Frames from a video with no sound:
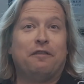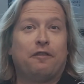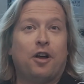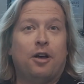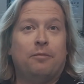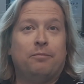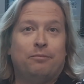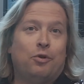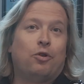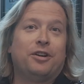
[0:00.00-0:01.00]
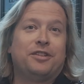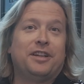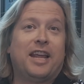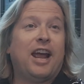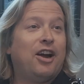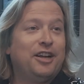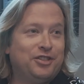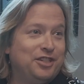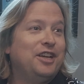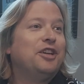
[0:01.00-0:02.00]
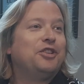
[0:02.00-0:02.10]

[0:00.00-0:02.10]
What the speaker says: from horse and carriage